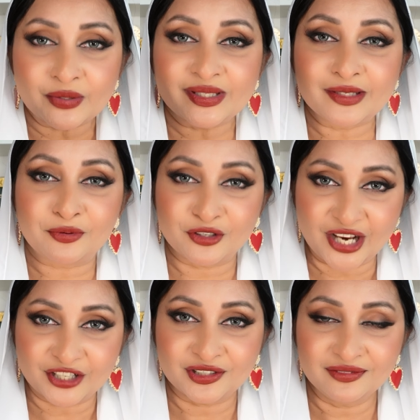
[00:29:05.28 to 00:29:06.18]
is the
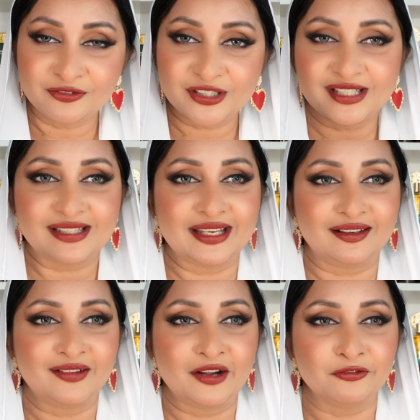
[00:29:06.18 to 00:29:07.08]
projection, which is
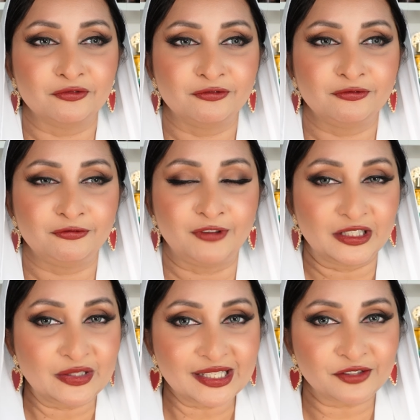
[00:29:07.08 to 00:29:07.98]
around 5
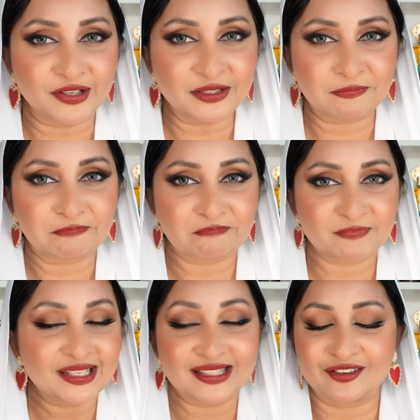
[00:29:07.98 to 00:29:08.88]
to 6 feet.
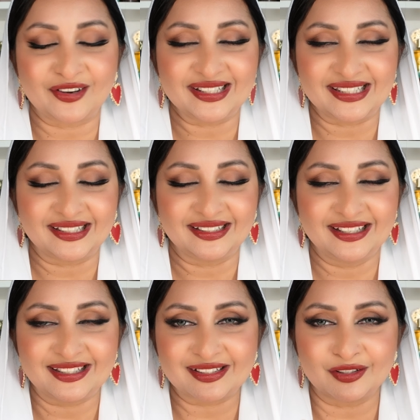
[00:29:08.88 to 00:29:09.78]
It's crazy.
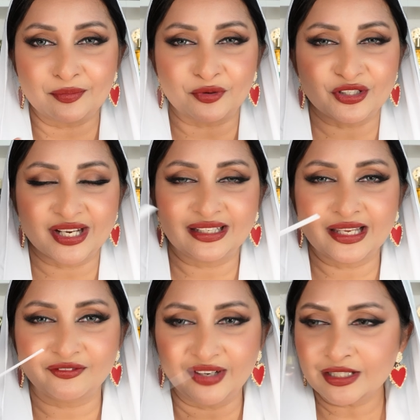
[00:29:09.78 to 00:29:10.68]
It's gonna project
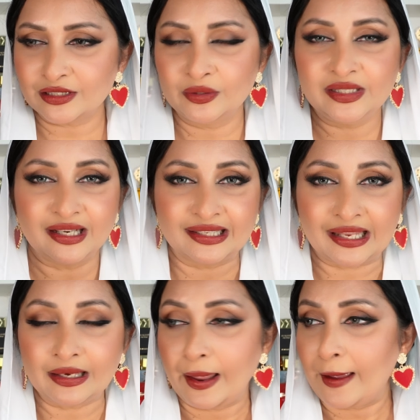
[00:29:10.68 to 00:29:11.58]
very slowly
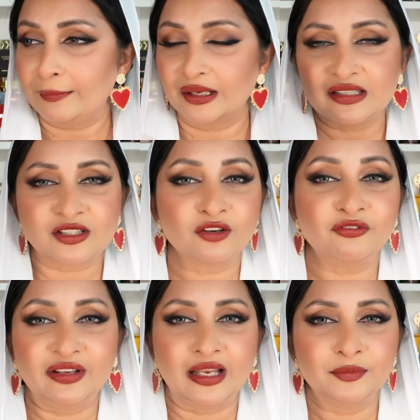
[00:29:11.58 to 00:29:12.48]
again, but it's gonna
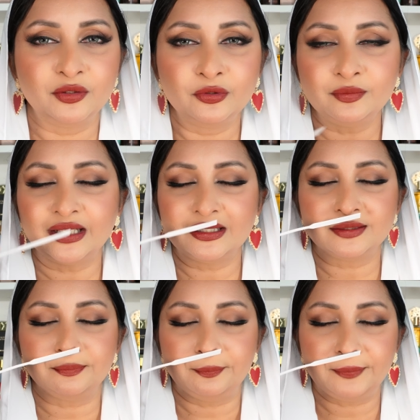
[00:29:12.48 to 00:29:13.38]
fill up the room, and
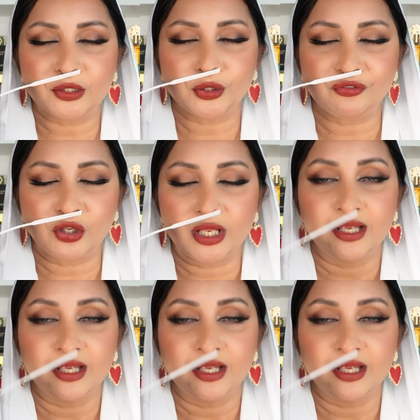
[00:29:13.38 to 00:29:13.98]
it's beautiful.